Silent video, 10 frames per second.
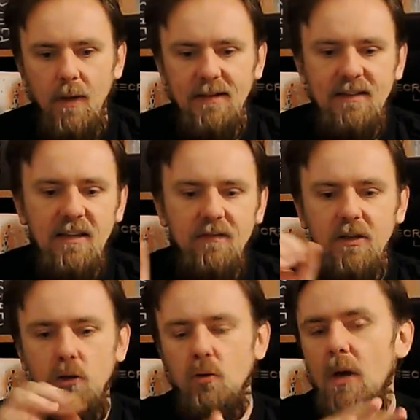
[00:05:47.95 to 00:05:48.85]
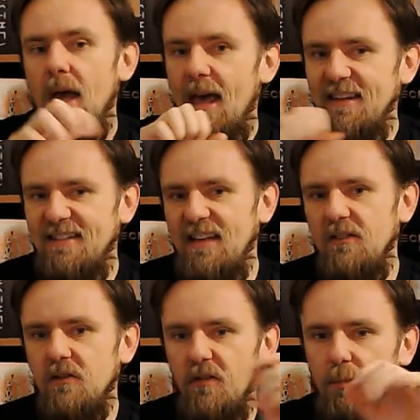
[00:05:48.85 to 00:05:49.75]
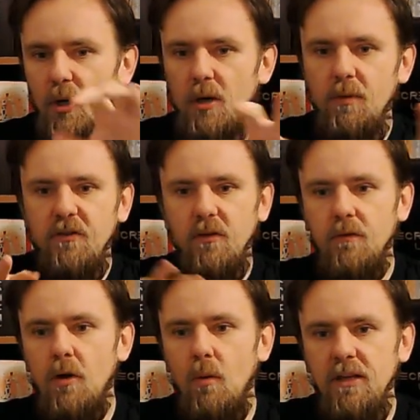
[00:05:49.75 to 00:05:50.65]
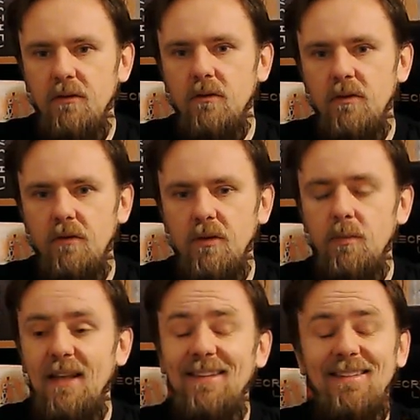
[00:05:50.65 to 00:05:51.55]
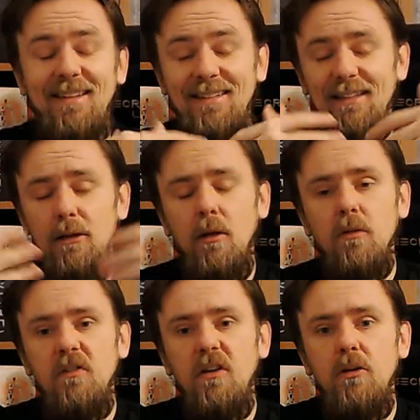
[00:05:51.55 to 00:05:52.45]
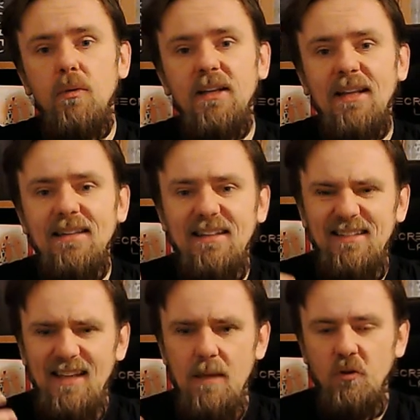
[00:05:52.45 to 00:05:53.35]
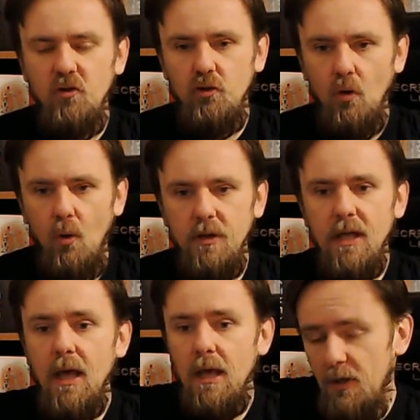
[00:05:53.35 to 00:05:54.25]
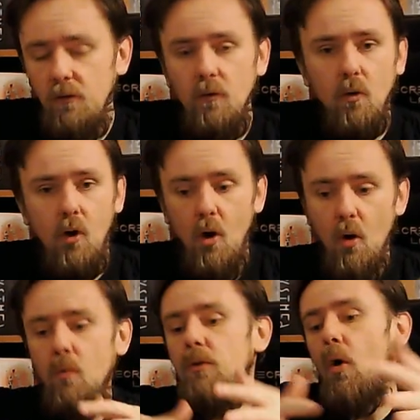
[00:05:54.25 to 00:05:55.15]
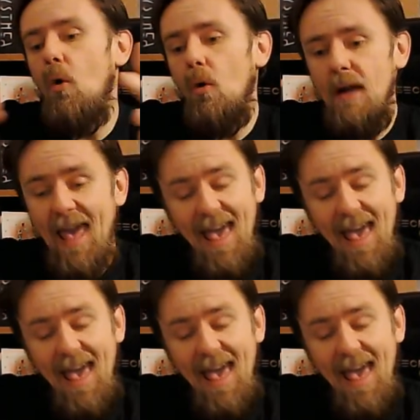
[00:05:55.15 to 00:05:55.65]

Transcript: and giving you a sense of purpose of going into different places and still continuing like the same story, be it your own or